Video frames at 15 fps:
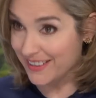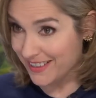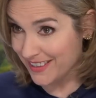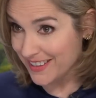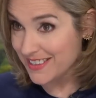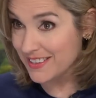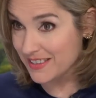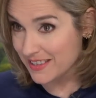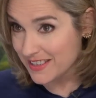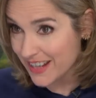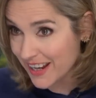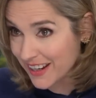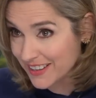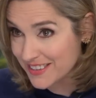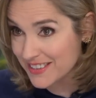key
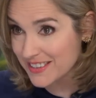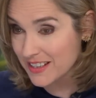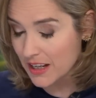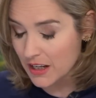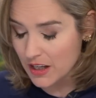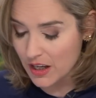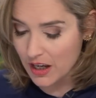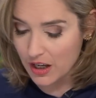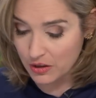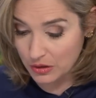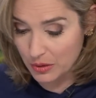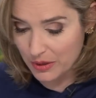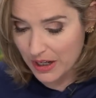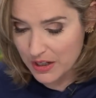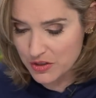states, uh,
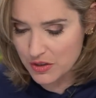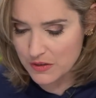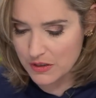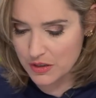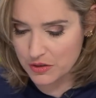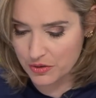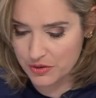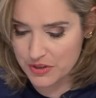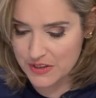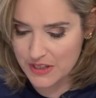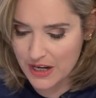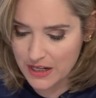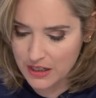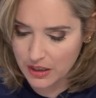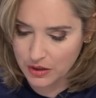locations in your
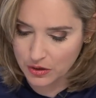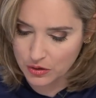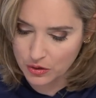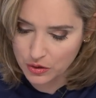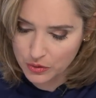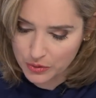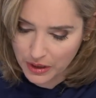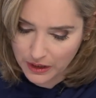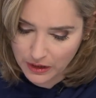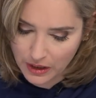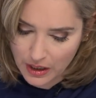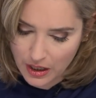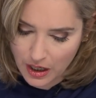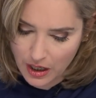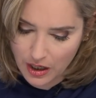state, including
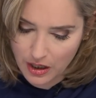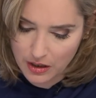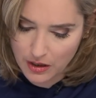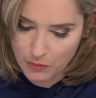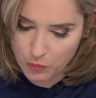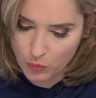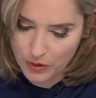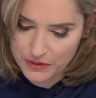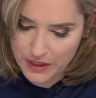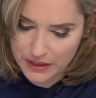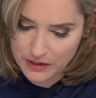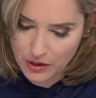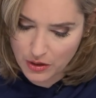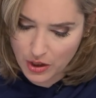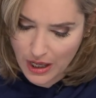uh, one
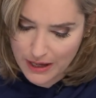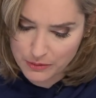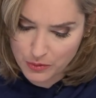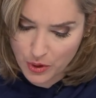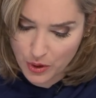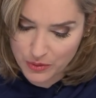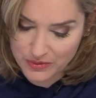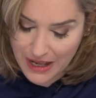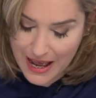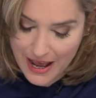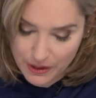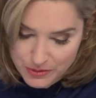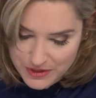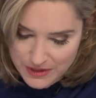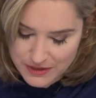that ho
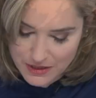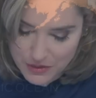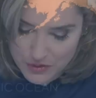houses,